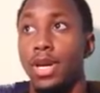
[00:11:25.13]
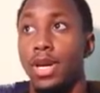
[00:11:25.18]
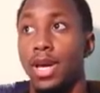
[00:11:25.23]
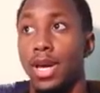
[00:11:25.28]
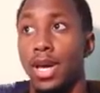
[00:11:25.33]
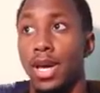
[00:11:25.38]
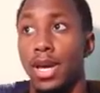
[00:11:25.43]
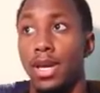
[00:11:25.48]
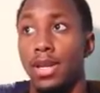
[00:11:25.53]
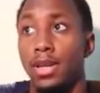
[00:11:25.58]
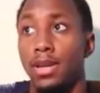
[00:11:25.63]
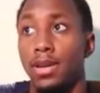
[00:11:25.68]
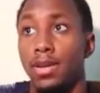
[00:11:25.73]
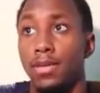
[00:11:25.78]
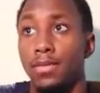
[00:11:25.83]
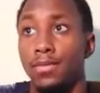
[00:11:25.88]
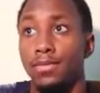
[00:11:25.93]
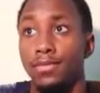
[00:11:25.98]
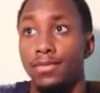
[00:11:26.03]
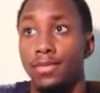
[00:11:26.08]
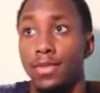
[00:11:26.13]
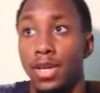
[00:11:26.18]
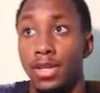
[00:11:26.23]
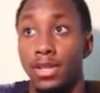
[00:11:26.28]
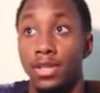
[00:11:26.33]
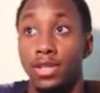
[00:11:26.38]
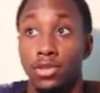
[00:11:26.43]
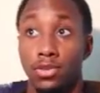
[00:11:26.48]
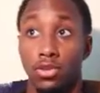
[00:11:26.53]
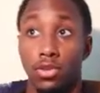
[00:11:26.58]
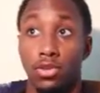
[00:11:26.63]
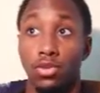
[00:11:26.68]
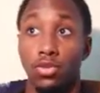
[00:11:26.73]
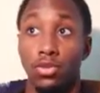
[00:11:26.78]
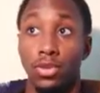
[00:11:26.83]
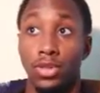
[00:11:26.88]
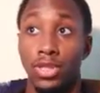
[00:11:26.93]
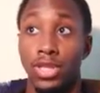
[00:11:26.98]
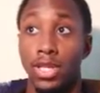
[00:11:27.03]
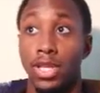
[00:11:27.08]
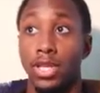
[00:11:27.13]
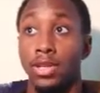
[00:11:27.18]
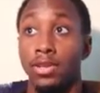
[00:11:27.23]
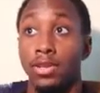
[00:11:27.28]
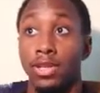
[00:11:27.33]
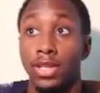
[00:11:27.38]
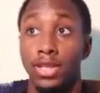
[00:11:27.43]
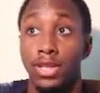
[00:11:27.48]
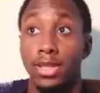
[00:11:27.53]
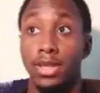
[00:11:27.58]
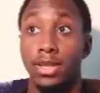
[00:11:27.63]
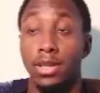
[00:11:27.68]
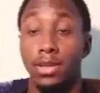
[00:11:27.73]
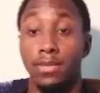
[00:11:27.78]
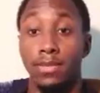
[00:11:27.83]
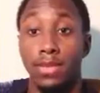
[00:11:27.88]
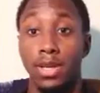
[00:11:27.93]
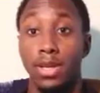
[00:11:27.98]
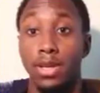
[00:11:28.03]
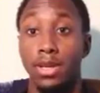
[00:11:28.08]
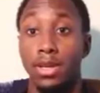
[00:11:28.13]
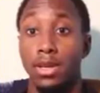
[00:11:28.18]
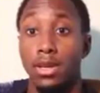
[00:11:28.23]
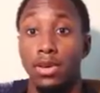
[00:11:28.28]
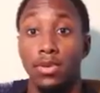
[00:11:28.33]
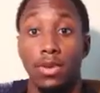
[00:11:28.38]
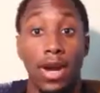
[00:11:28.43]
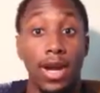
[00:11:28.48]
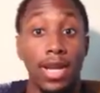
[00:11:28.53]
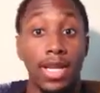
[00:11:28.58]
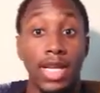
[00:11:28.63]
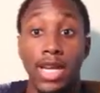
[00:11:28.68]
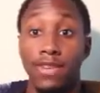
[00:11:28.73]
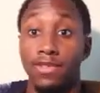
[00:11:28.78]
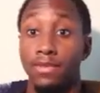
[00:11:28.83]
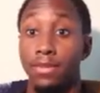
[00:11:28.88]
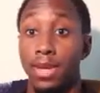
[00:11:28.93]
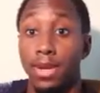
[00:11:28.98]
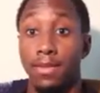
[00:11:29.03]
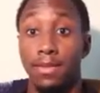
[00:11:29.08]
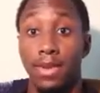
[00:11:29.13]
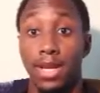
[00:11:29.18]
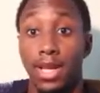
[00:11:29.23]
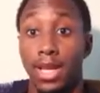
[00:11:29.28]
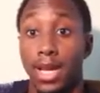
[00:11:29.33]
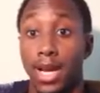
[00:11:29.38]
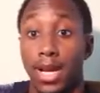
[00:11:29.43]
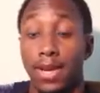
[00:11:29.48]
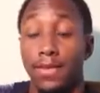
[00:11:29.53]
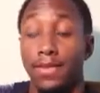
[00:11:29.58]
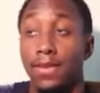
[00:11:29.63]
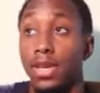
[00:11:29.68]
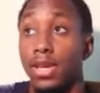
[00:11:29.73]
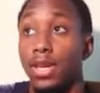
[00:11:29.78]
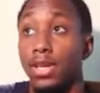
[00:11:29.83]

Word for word: and um, and this girl who was sitting there listening to me, who I ain't never met in my life,